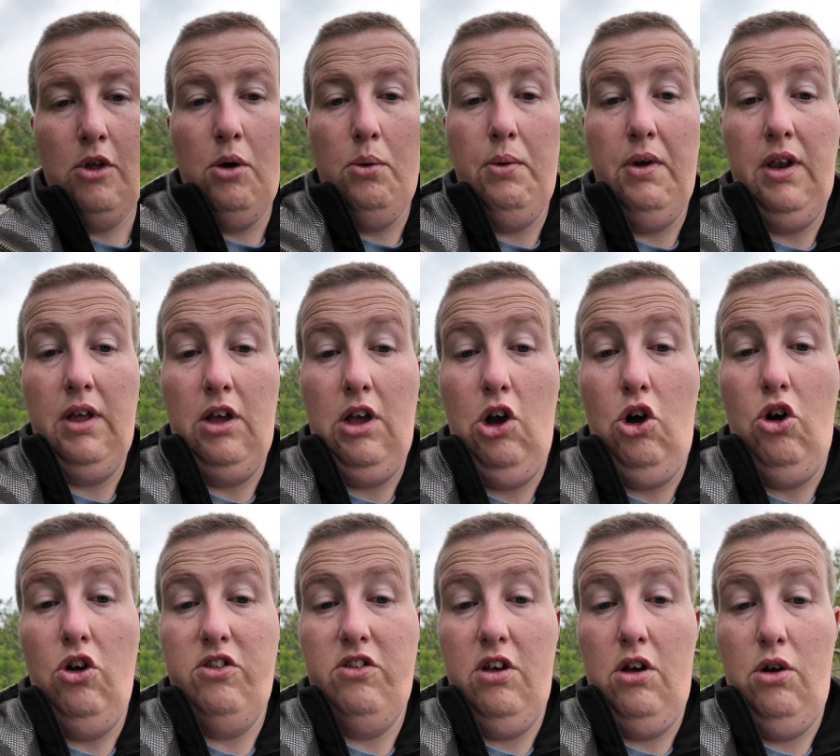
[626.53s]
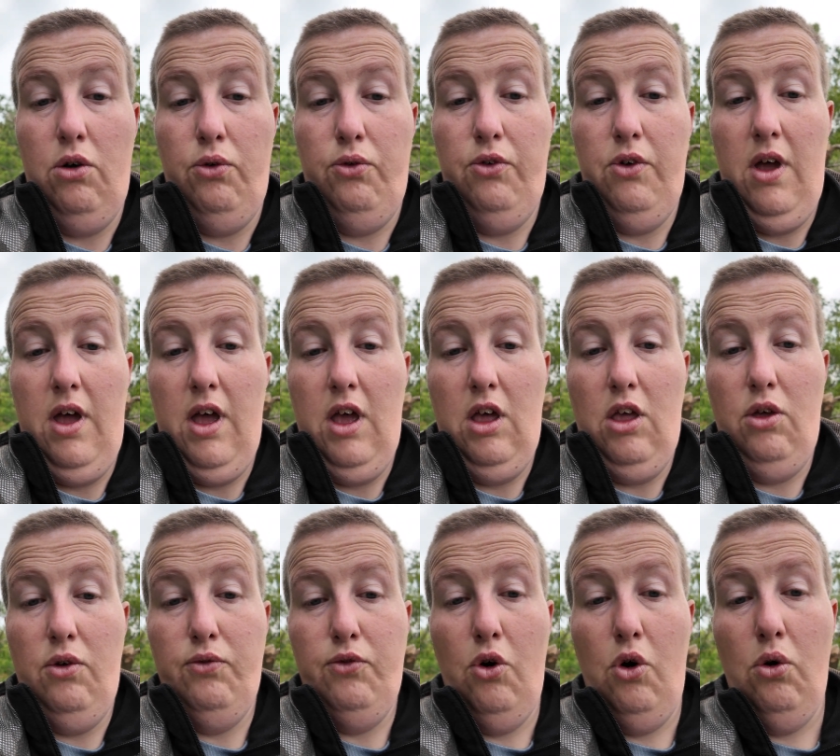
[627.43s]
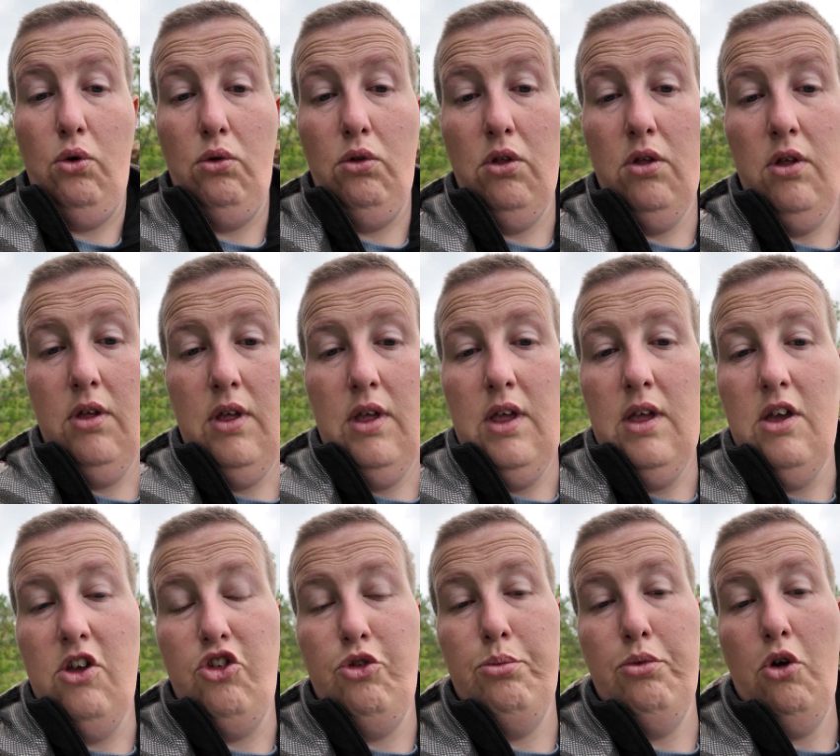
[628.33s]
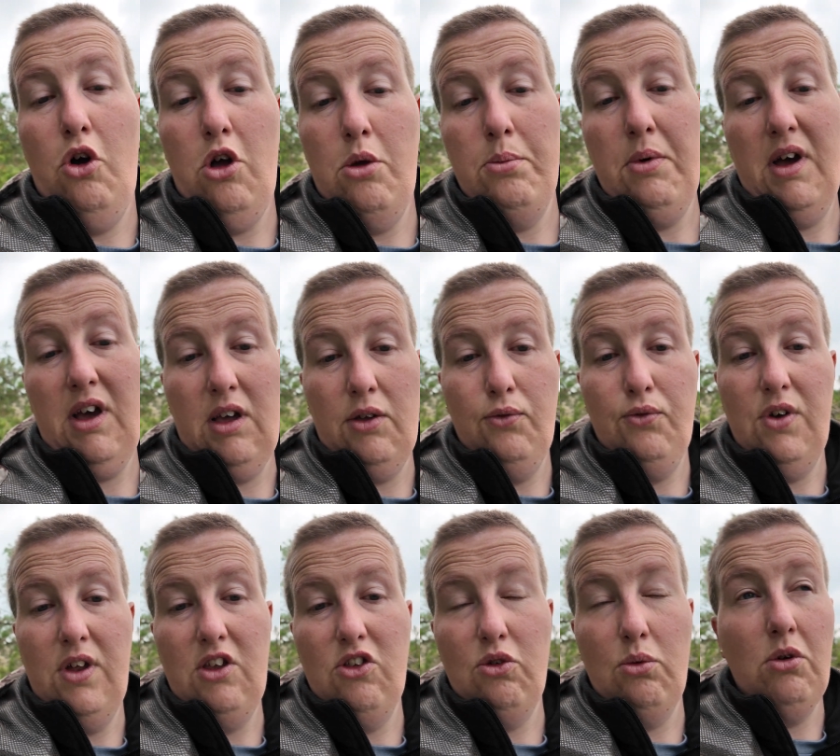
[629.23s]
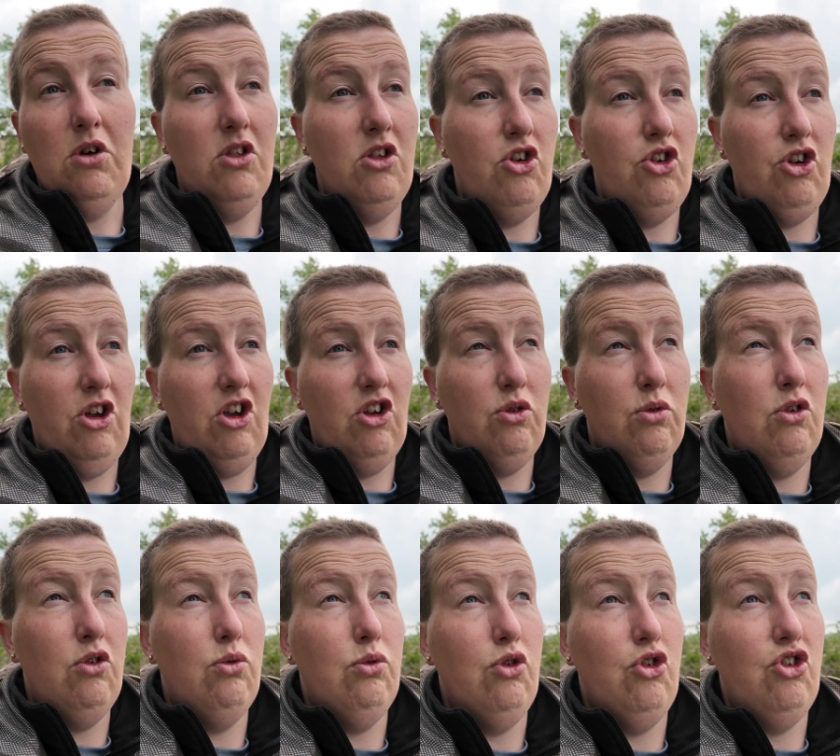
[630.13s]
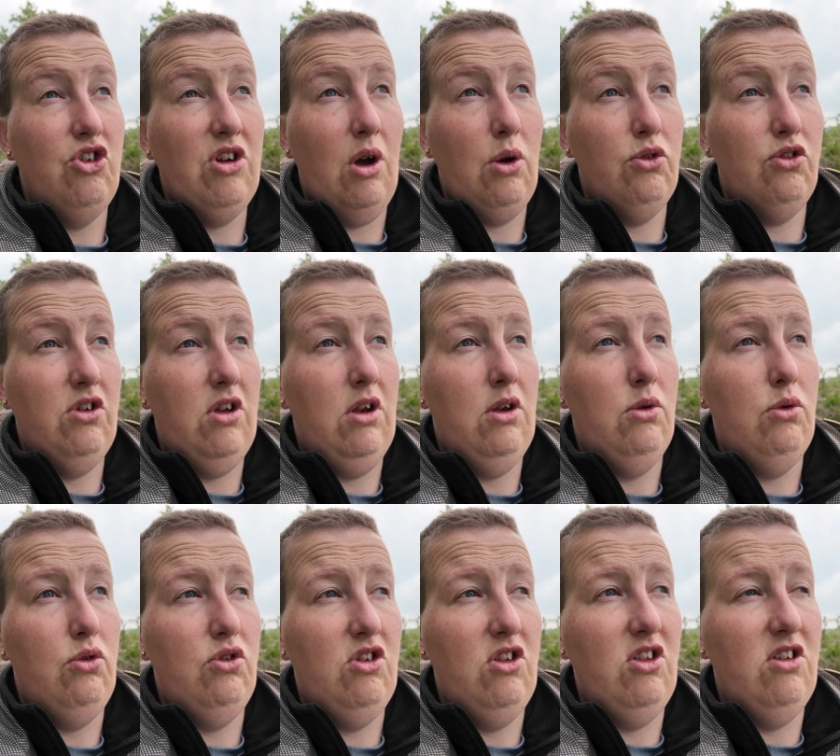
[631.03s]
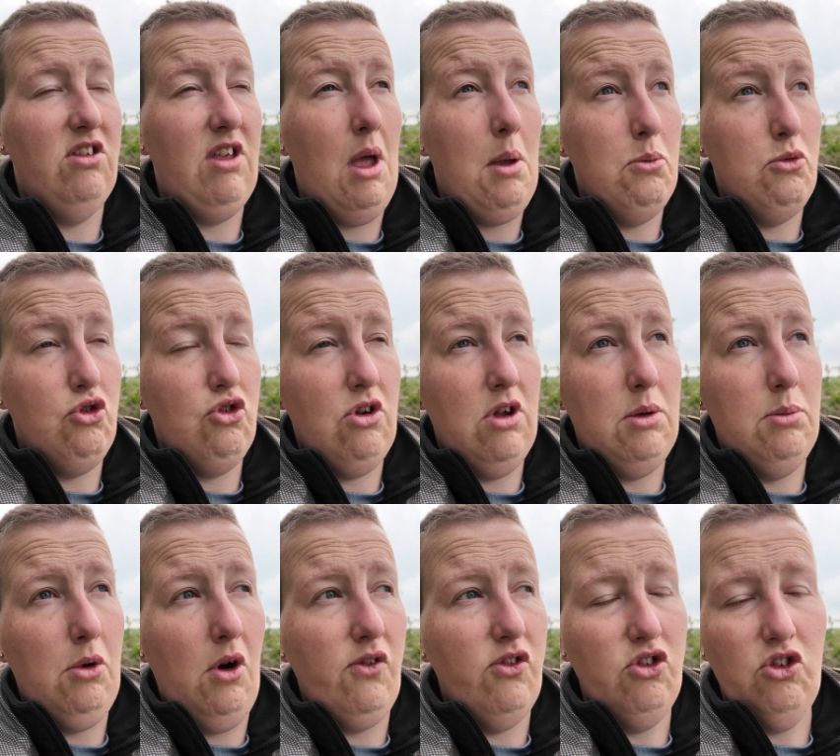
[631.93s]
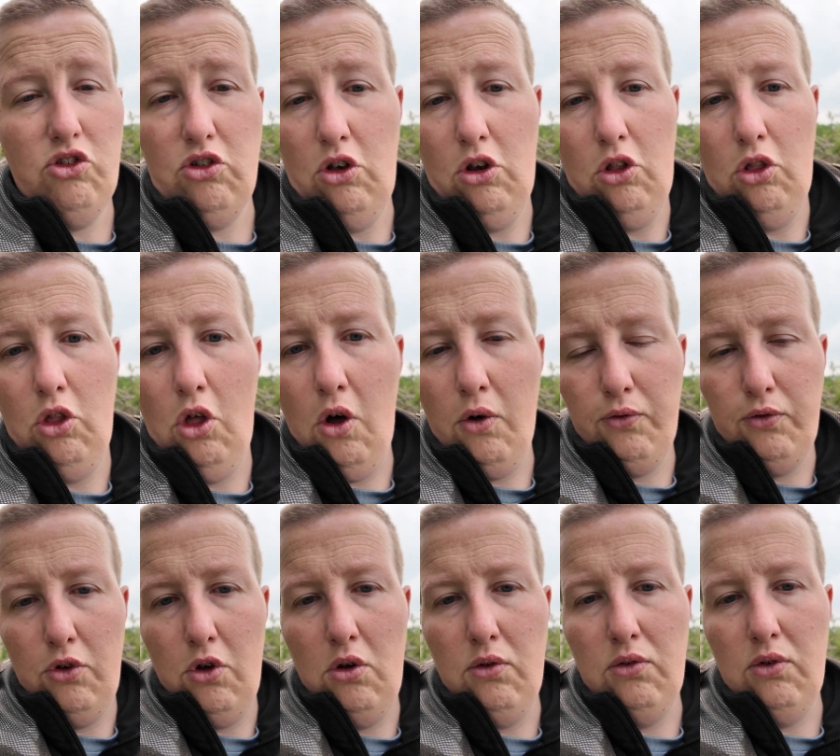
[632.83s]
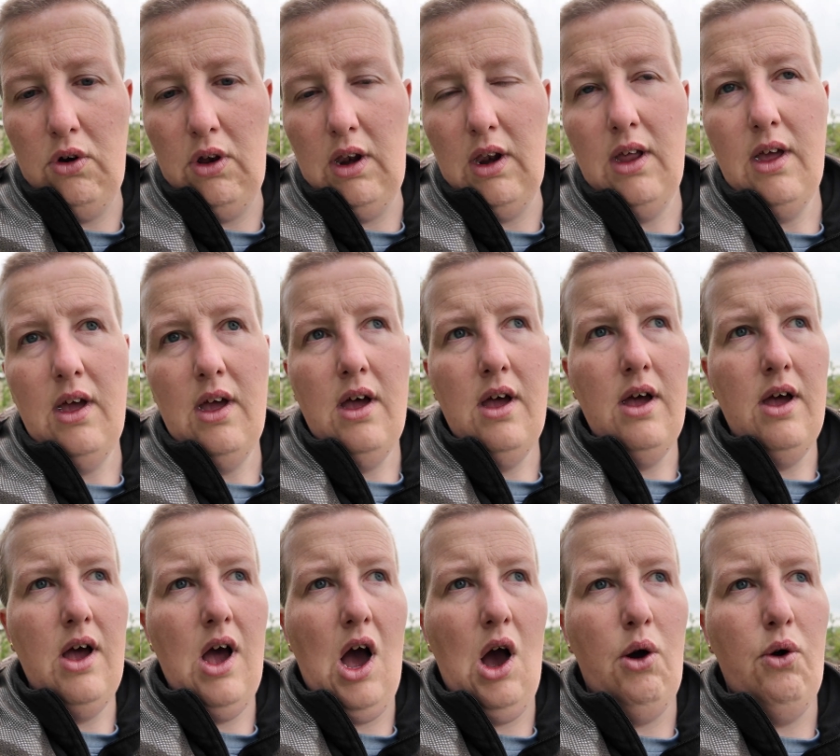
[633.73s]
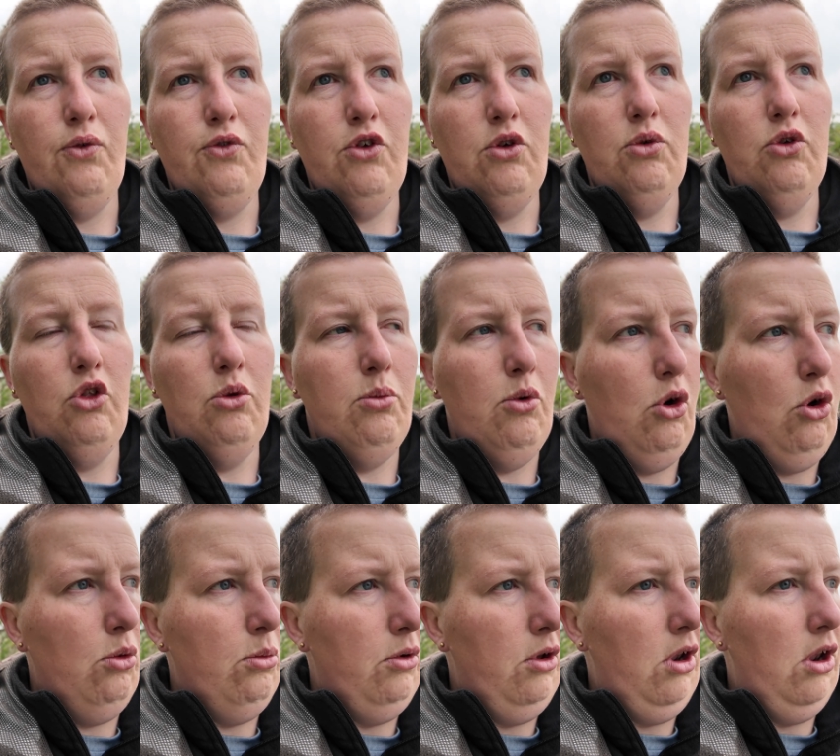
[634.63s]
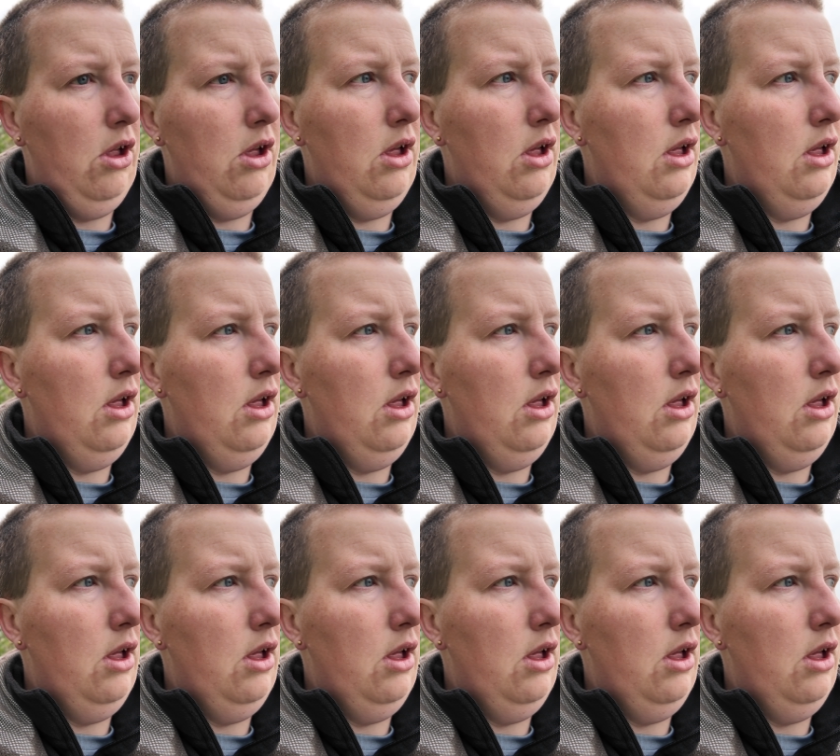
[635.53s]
went and caught herself a vole, and she brought it back and fed it to one of the chicks which was shouting. It's in the same tree, but obviously it's gone a lot further in, out of view at the moment.